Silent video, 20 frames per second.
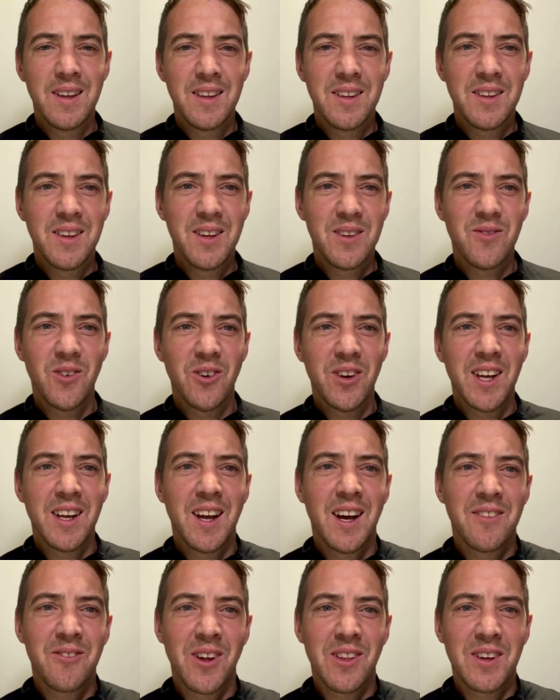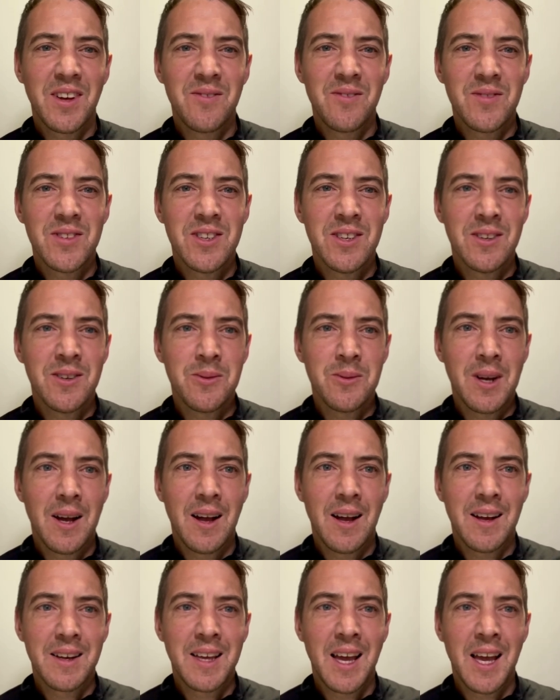Good morning and welcome to
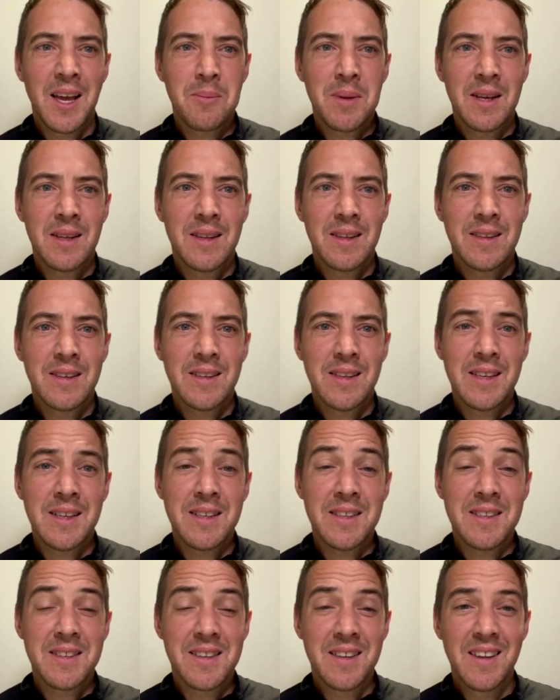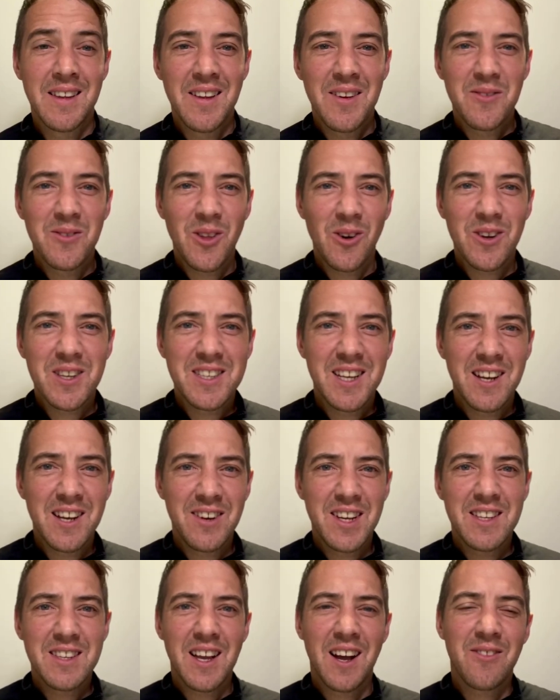uh, KBT's vlog
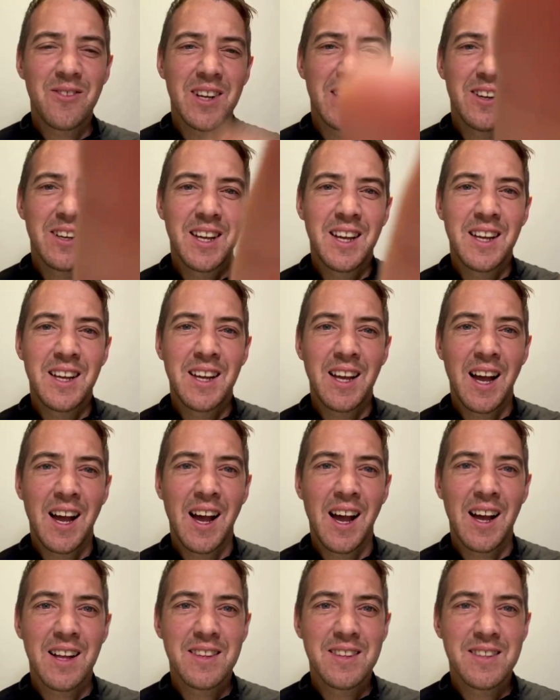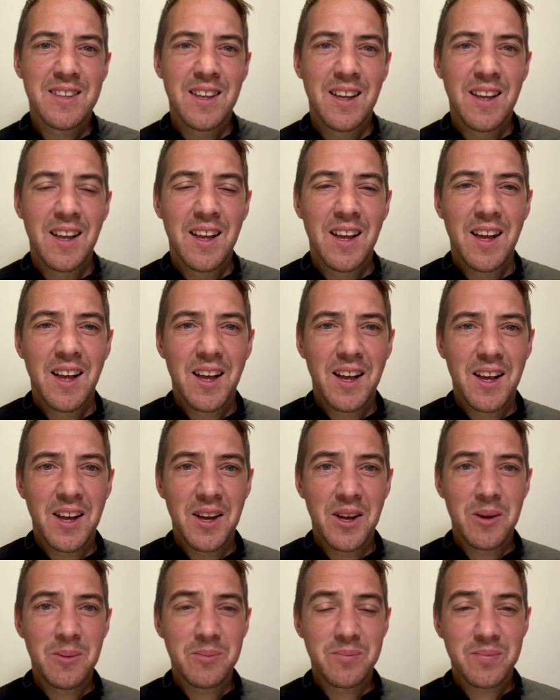series and we're looking at
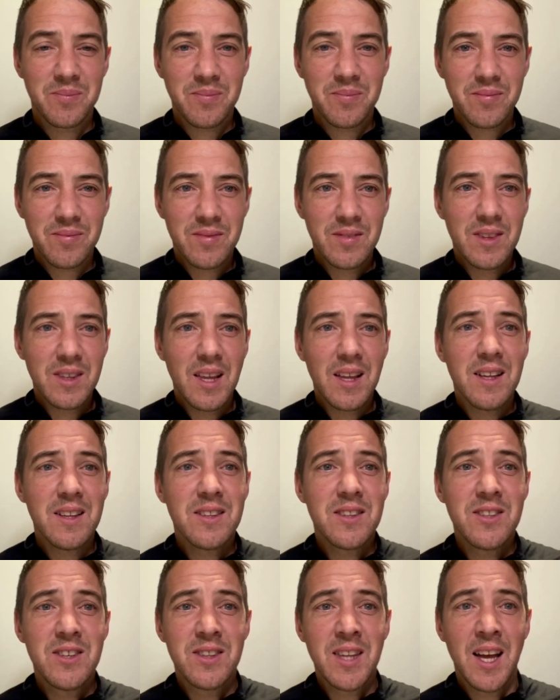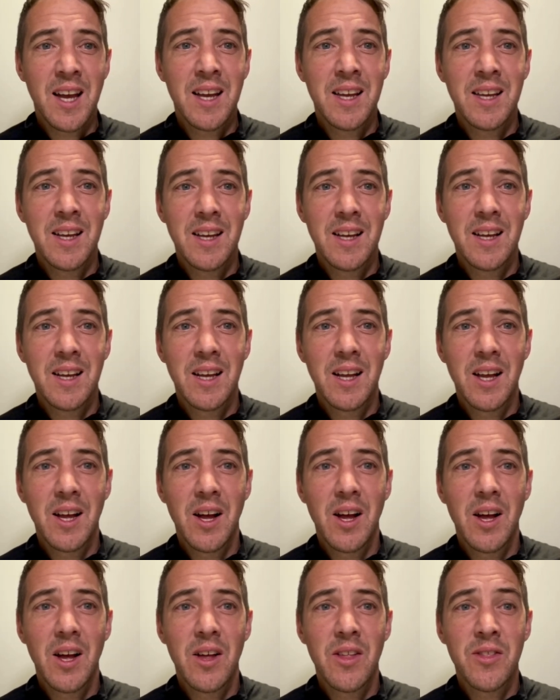um, today
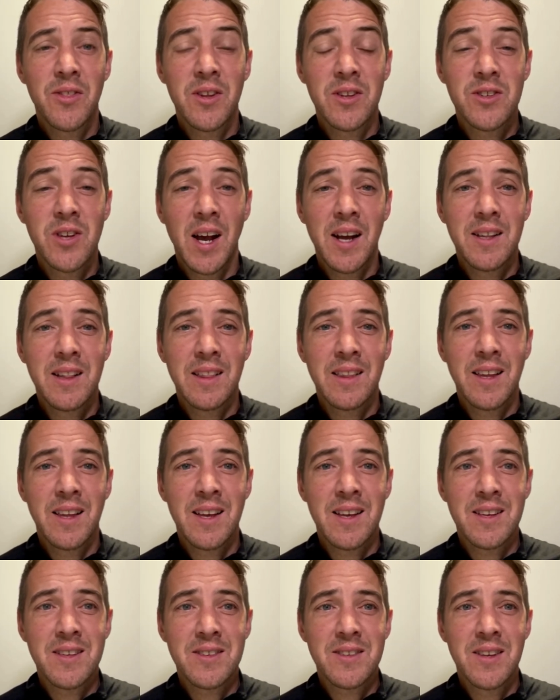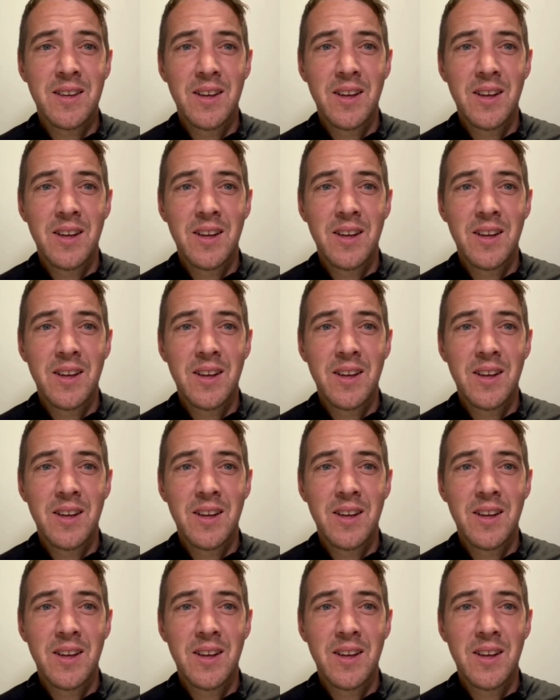the title is